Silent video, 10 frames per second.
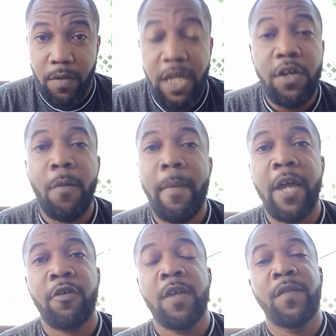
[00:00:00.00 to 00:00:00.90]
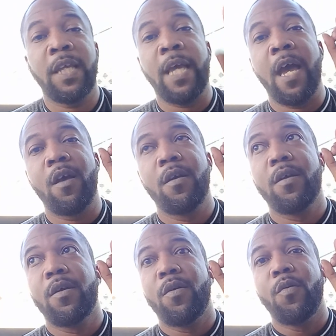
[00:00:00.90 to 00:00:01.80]
It don't matter if they got
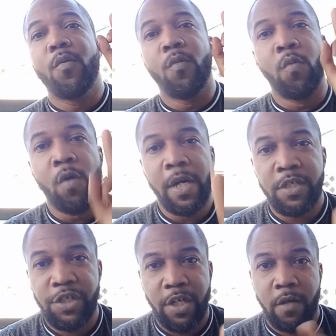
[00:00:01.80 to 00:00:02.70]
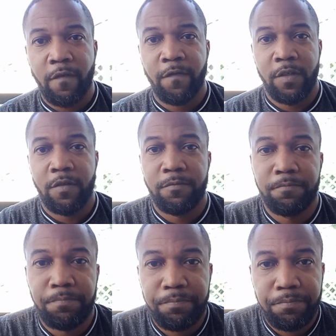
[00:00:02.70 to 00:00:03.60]
one share to fill.
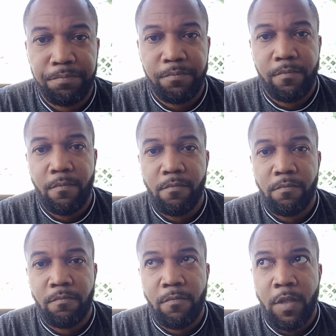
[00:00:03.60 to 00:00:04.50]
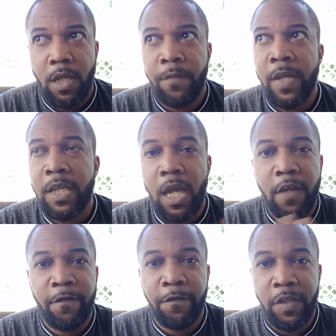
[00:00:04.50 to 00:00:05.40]
If they
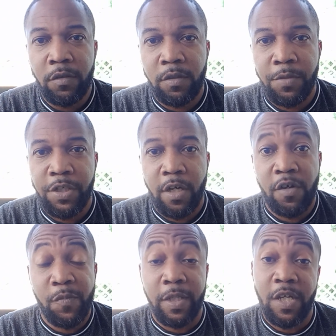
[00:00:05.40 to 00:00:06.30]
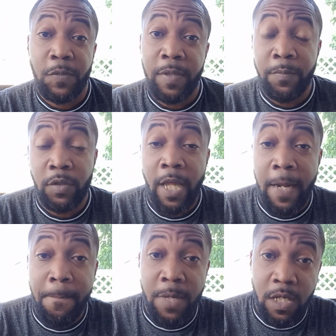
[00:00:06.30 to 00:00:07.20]
can't fill them shares because people
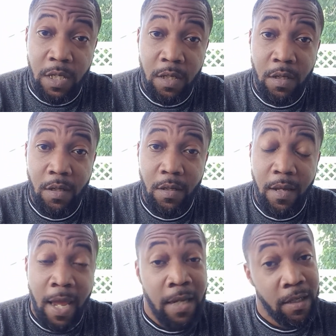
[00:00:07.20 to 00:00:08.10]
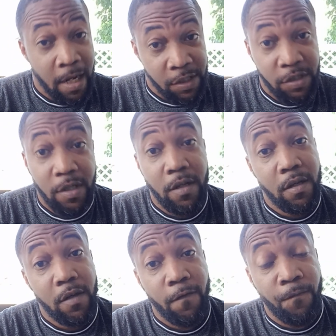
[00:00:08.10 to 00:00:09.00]
like me, a yes
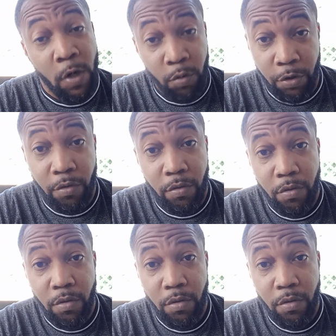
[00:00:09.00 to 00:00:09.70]
voter,